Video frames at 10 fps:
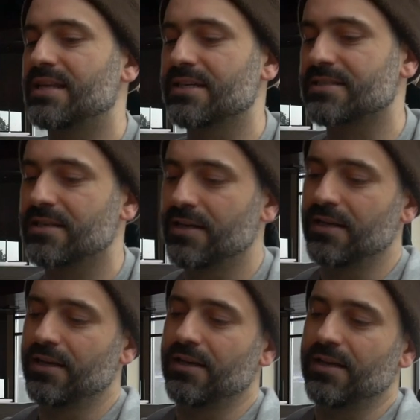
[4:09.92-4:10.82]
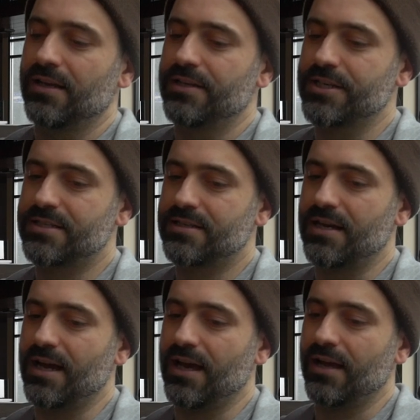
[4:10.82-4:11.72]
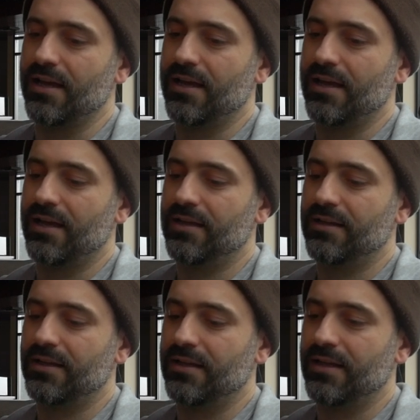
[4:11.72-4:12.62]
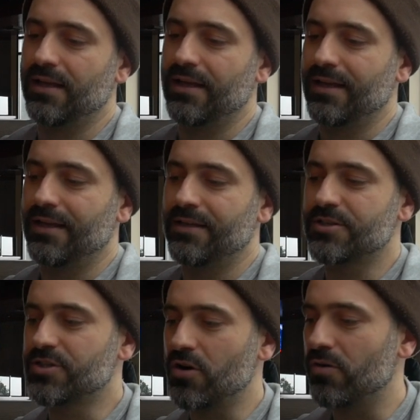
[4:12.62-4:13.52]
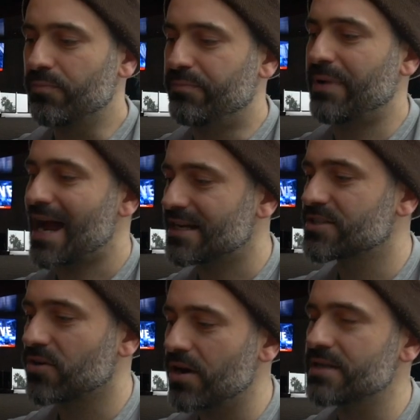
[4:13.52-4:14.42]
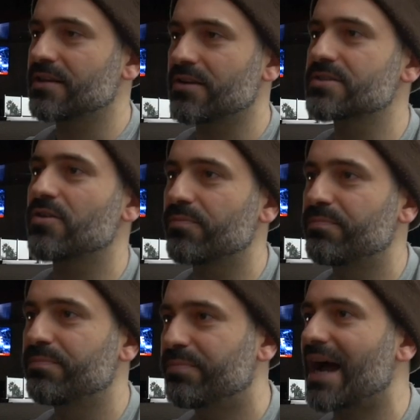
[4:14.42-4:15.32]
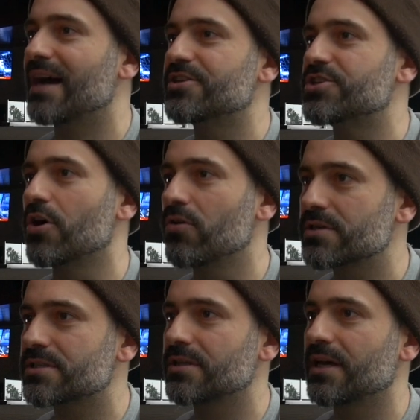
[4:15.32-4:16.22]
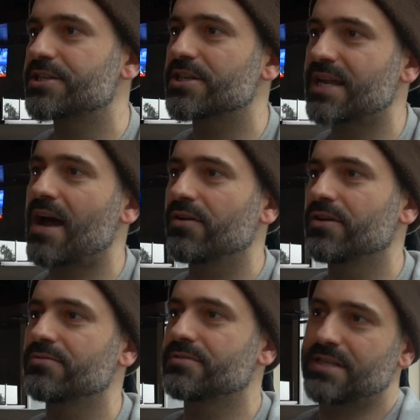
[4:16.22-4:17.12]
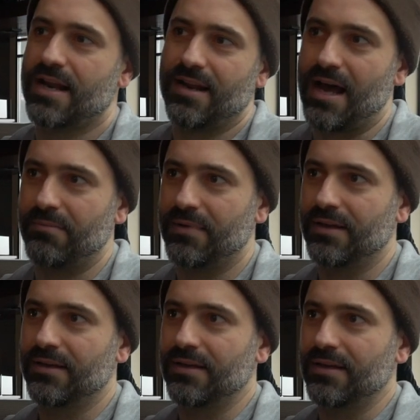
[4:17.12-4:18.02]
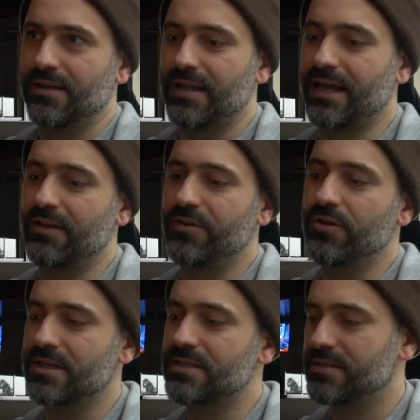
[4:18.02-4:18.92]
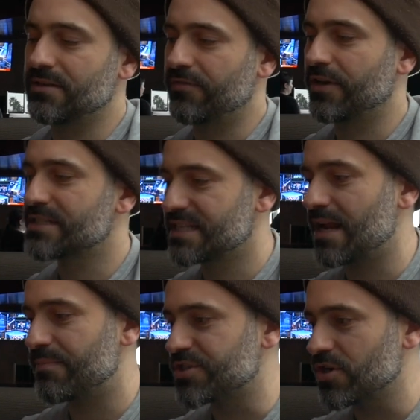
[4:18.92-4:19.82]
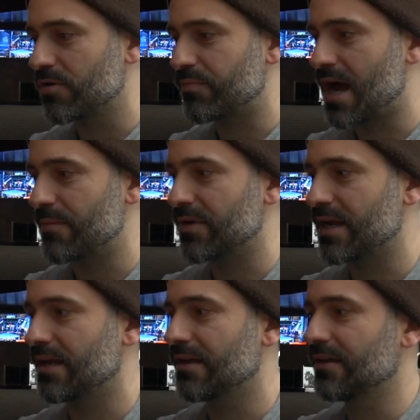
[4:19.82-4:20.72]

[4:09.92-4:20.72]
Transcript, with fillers: thing is just uh, there's no bad stories and there's no bad jokes. Right. It's just how you set it up. Right. Like if you can if you can set up a joke properly,